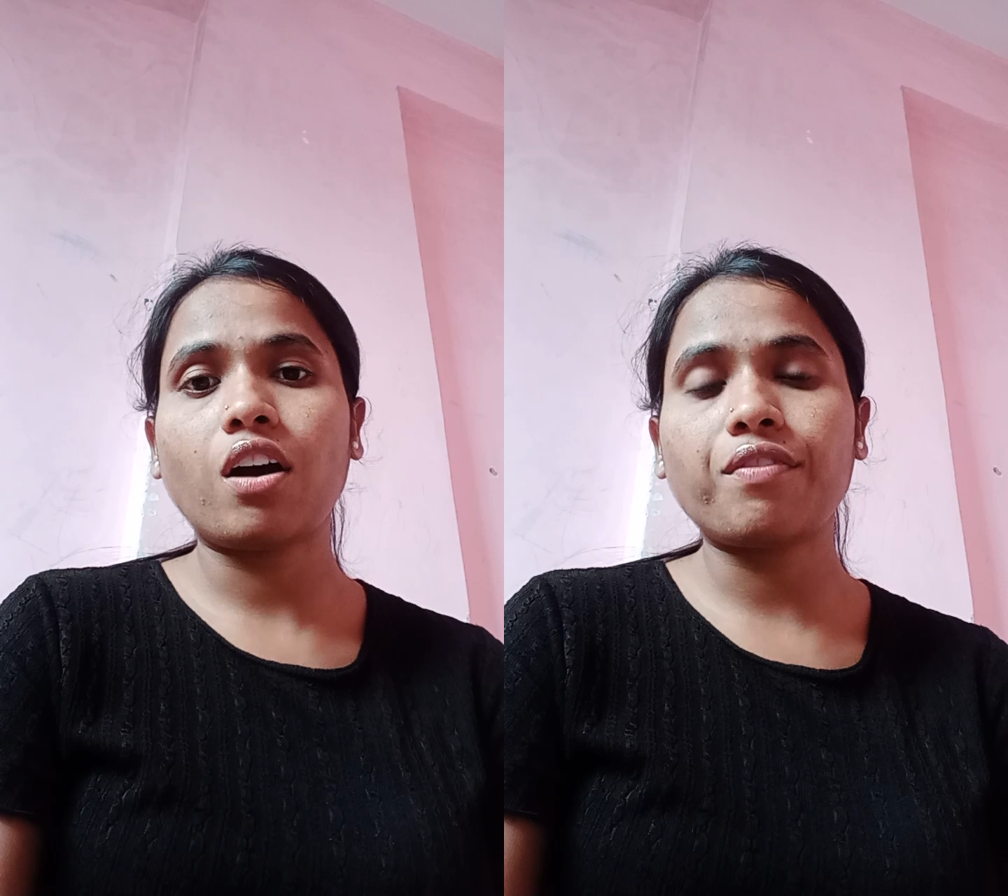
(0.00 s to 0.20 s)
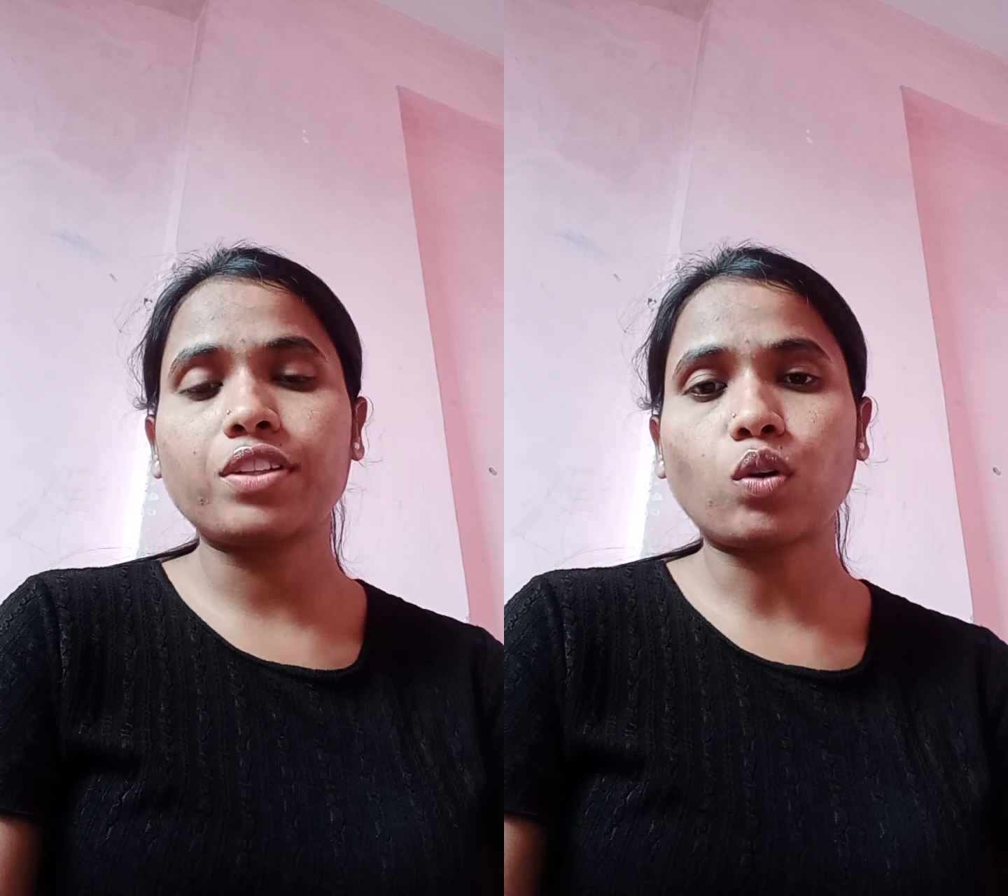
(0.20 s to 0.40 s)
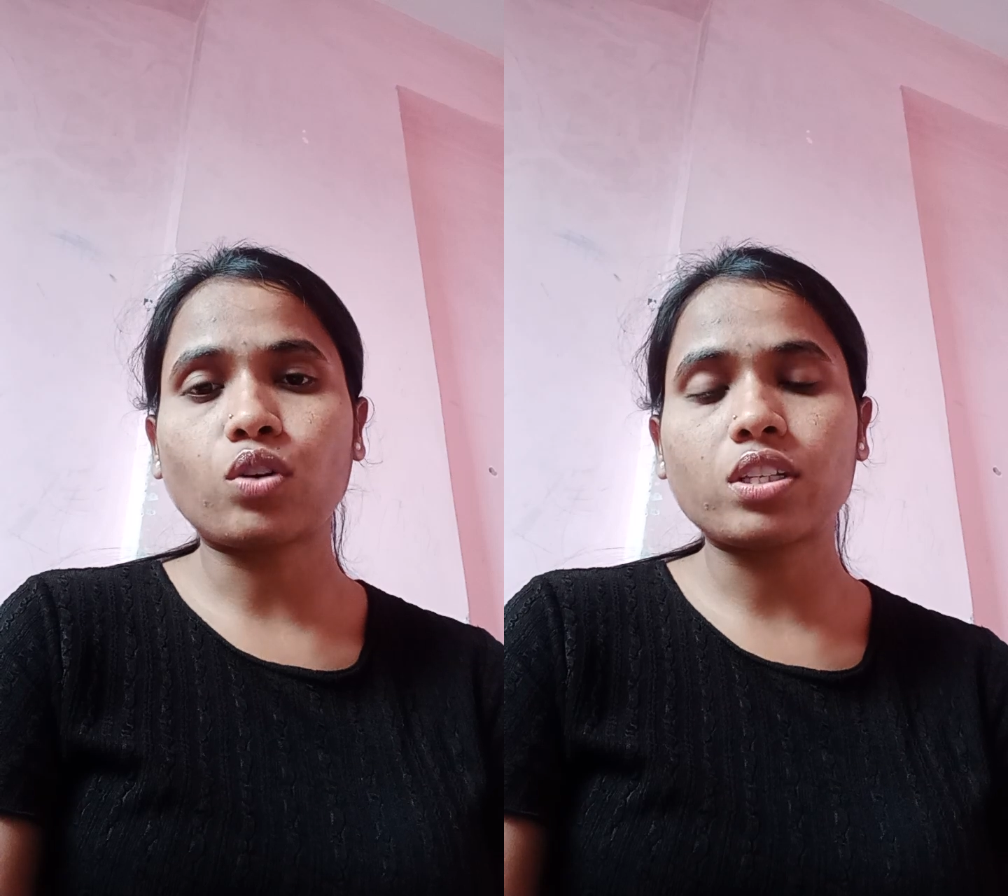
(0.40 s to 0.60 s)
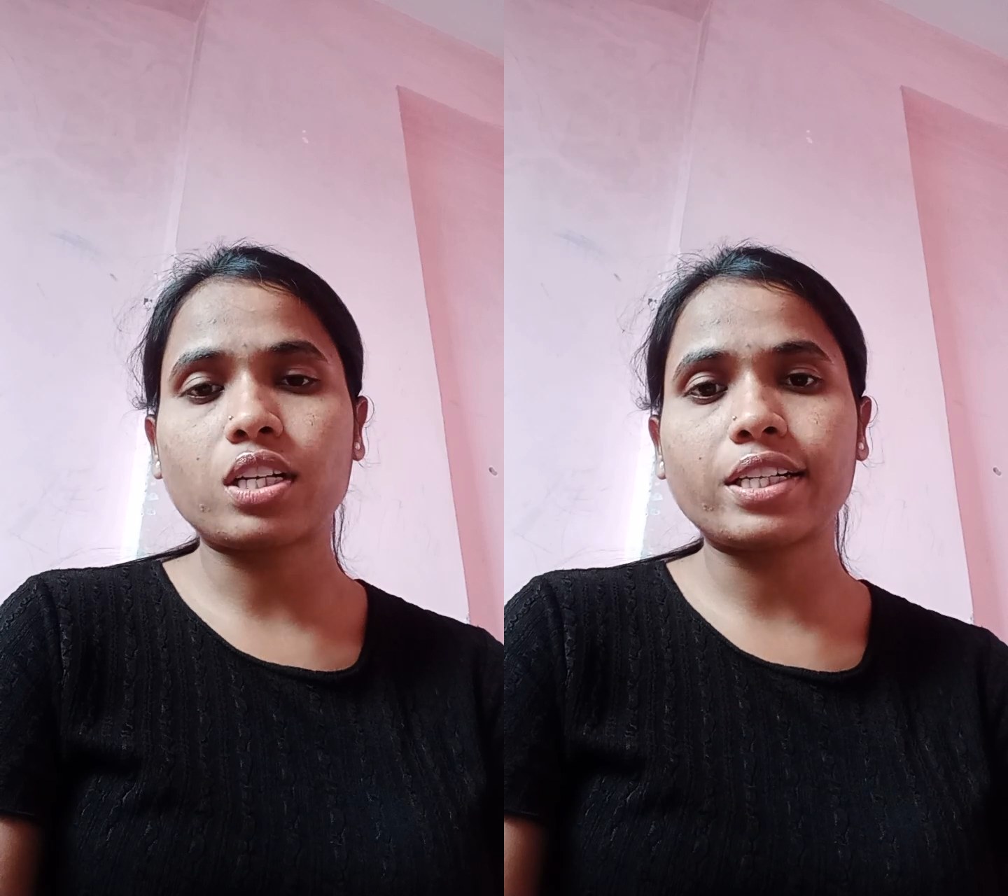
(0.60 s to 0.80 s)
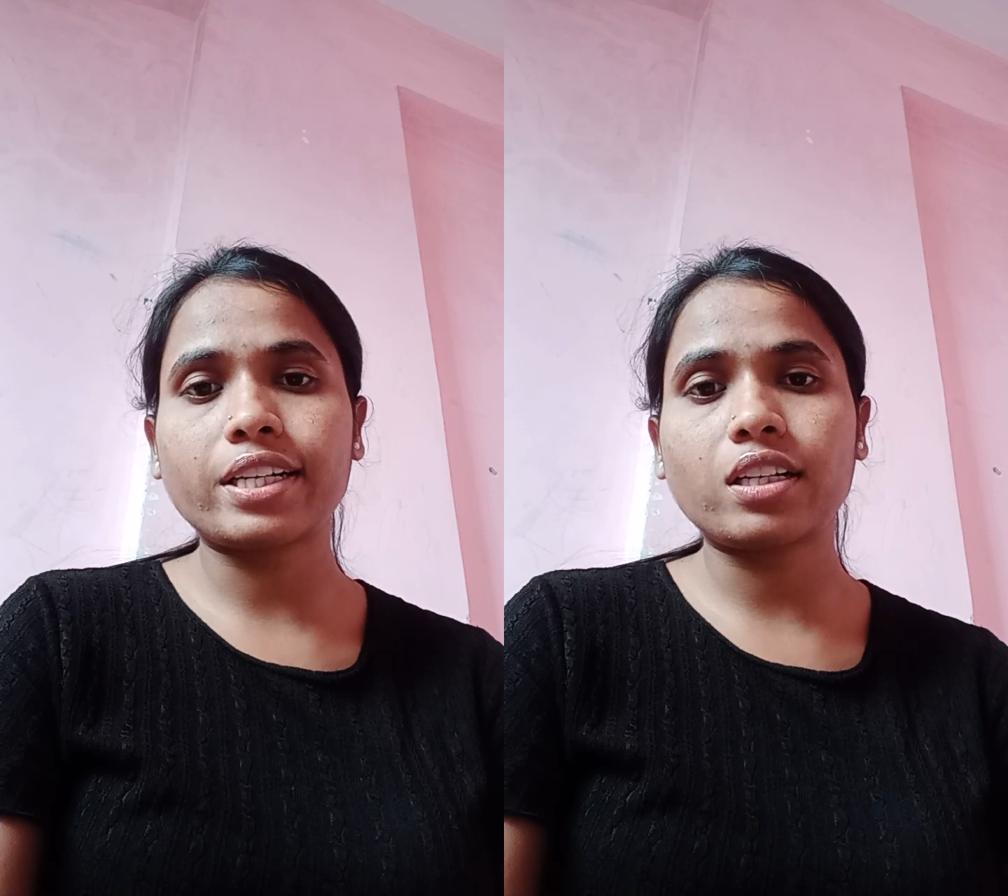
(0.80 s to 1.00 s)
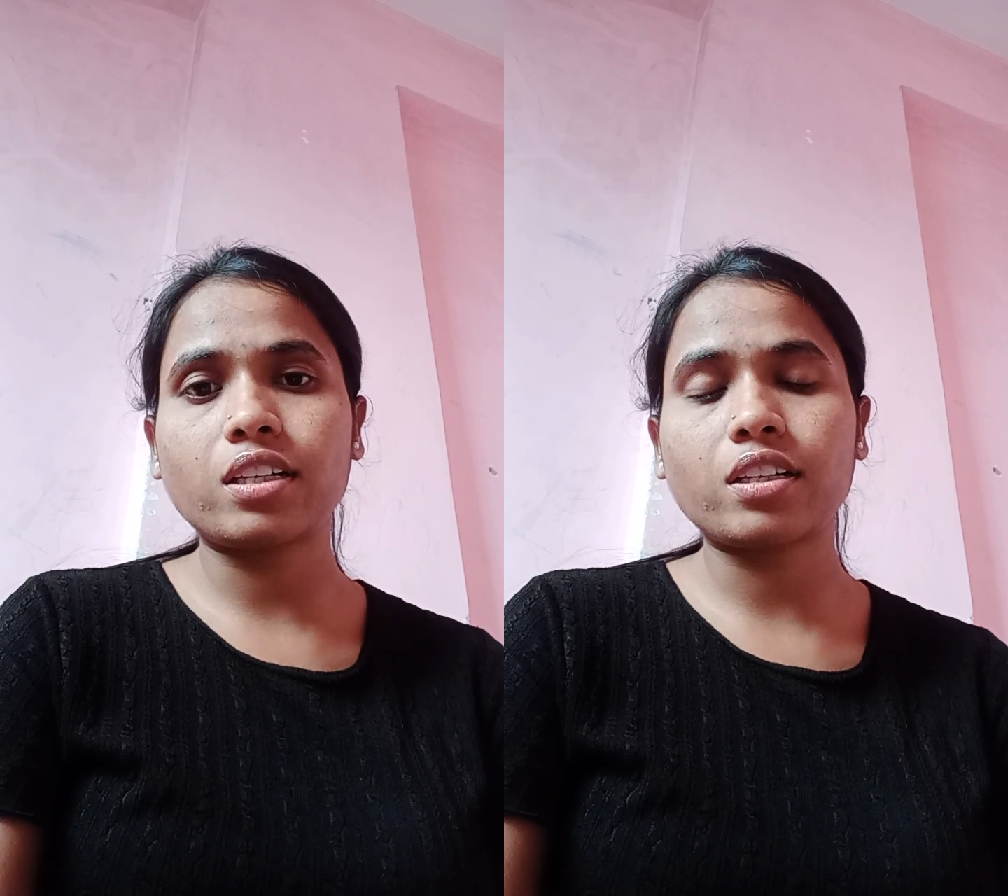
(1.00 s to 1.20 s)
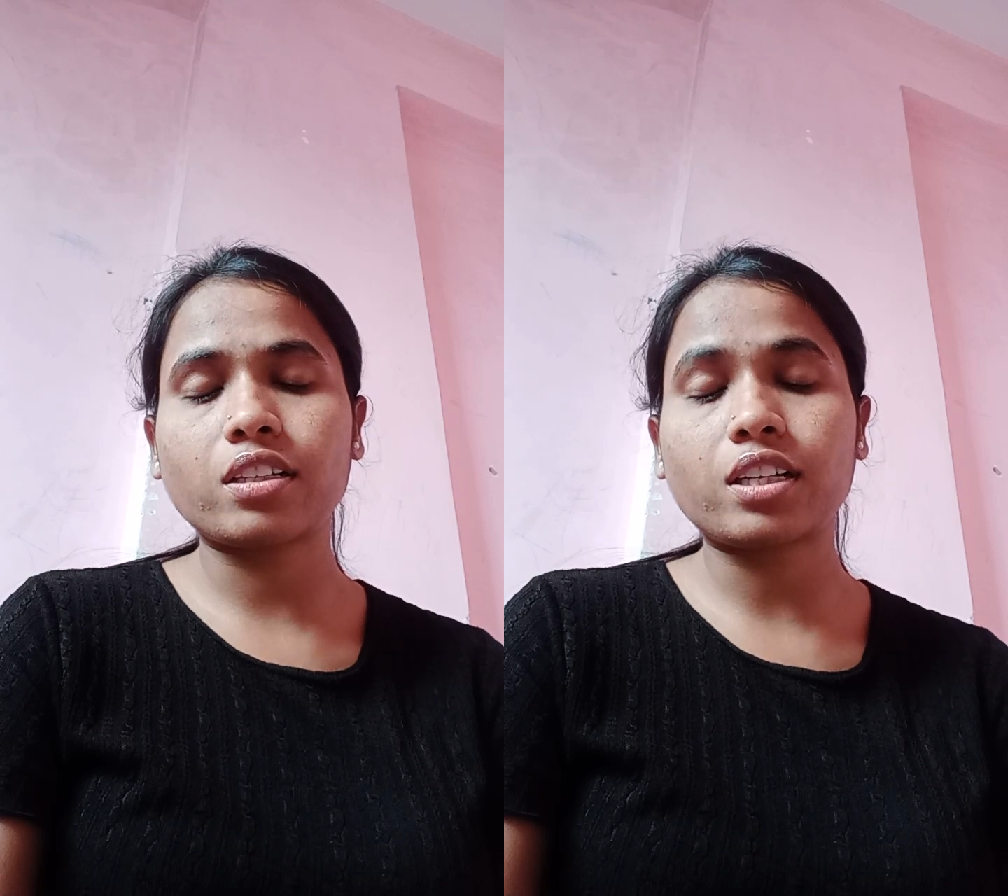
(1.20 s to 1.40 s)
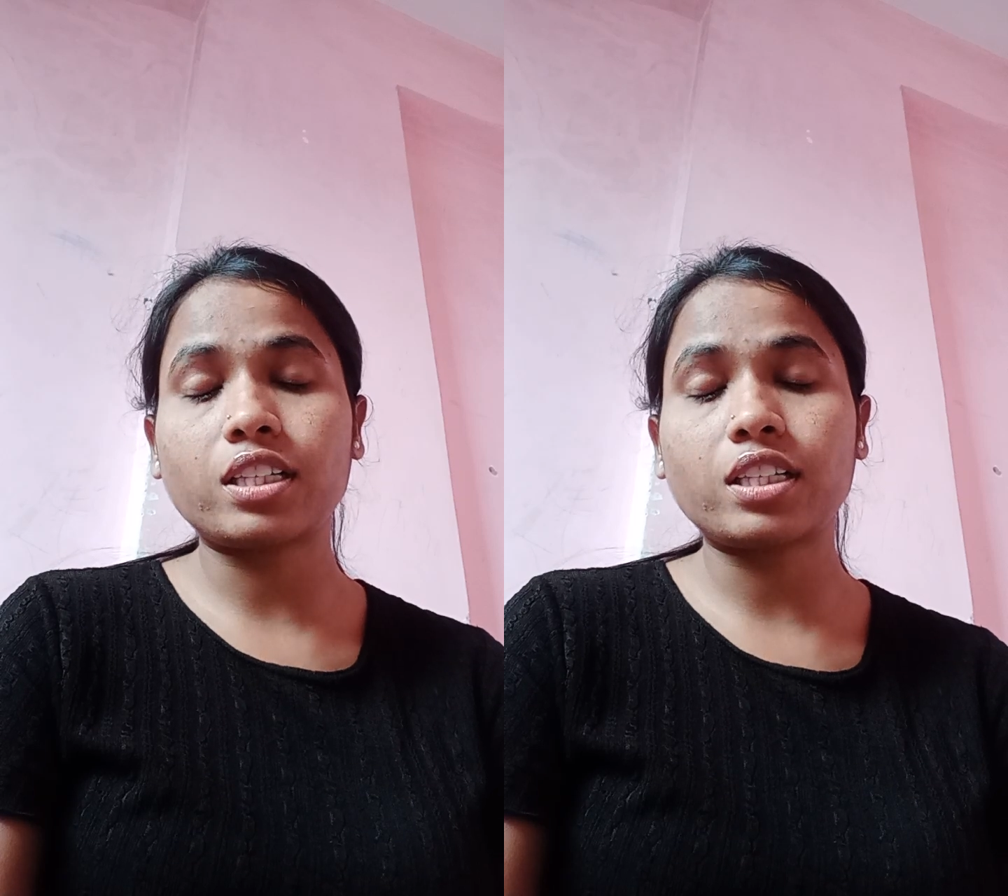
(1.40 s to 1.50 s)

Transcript: without consulting